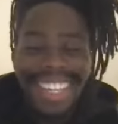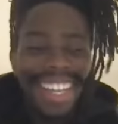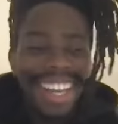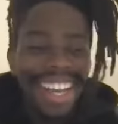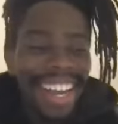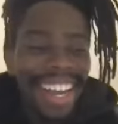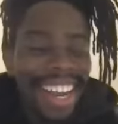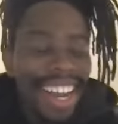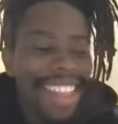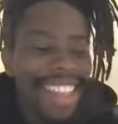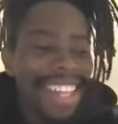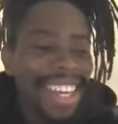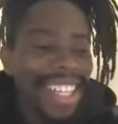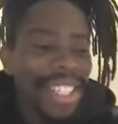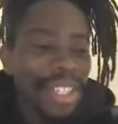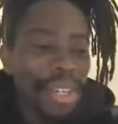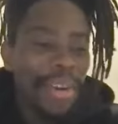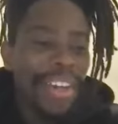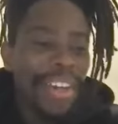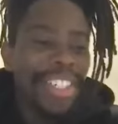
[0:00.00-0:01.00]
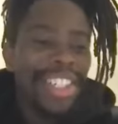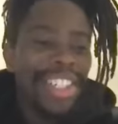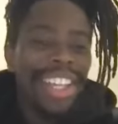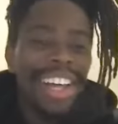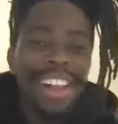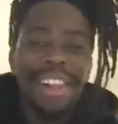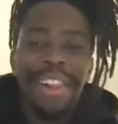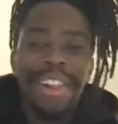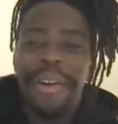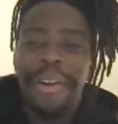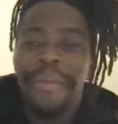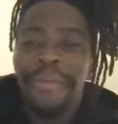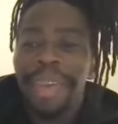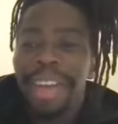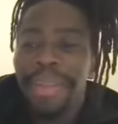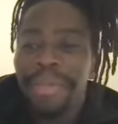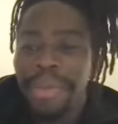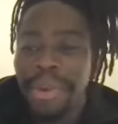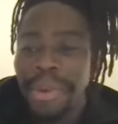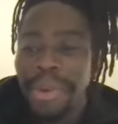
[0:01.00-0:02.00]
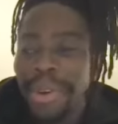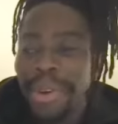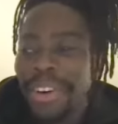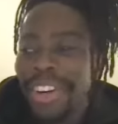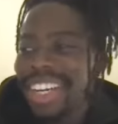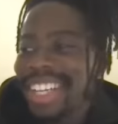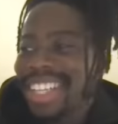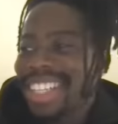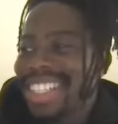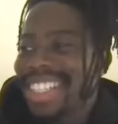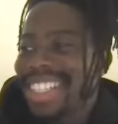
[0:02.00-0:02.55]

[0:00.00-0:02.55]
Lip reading: And I think it's a question that a lot of people,